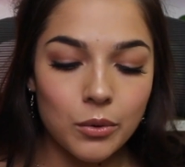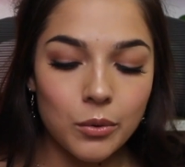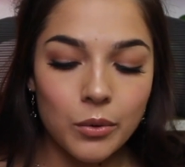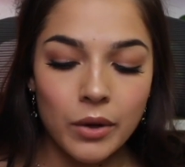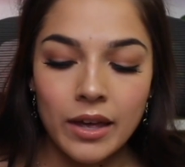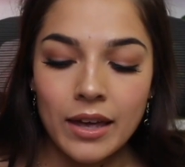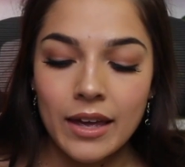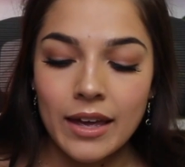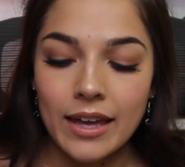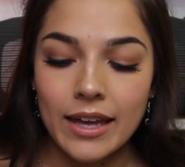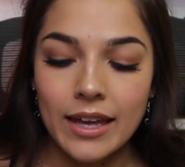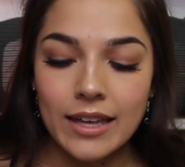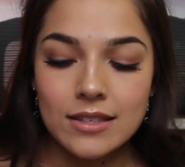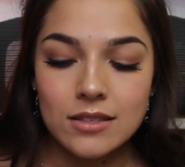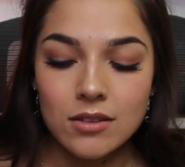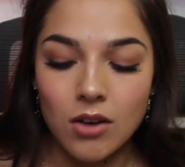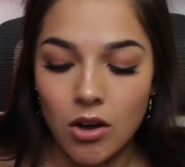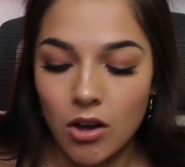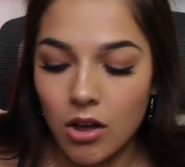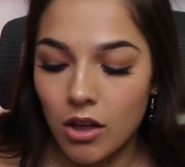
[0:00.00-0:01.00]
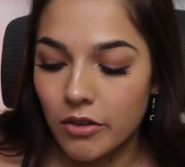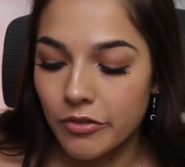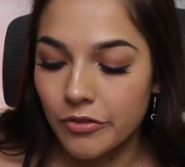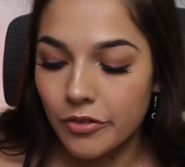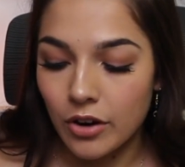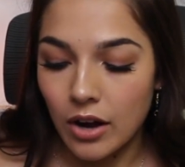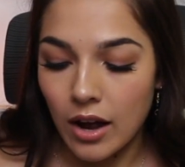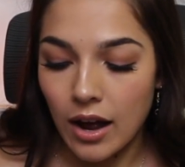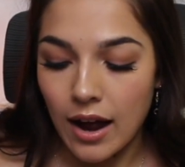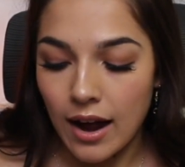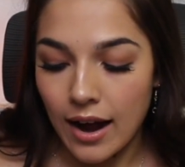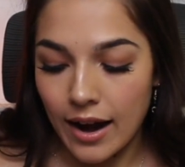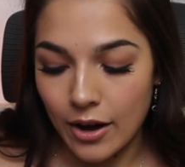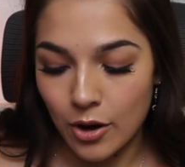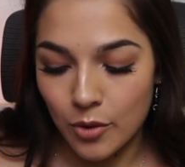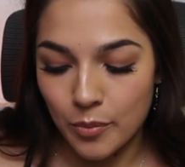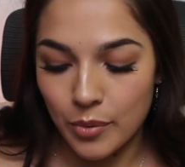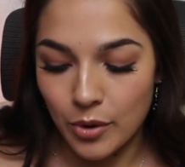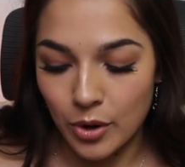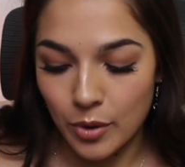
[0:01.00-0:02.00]
you, it's all for a
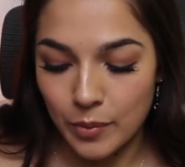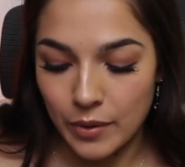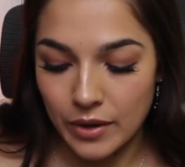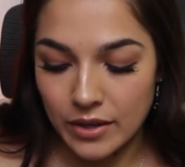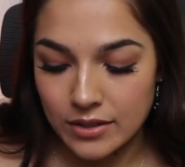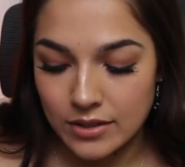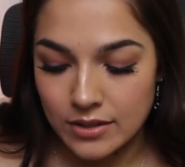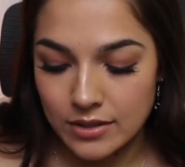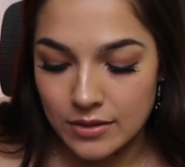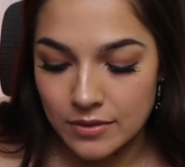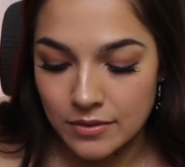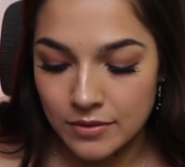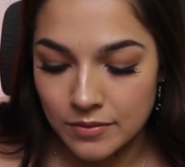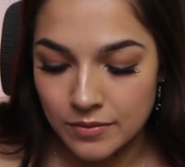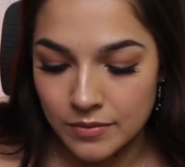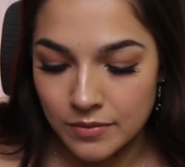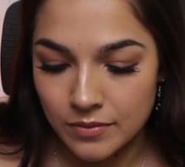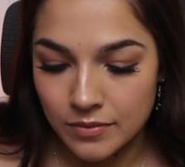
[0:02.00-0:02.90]
higher purpose.